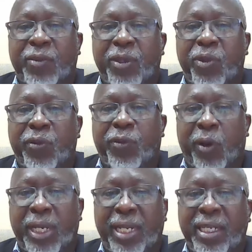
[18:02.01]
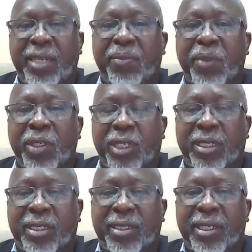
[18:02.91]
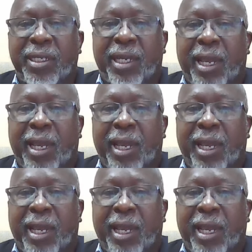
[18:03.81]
as we move forward, any emergent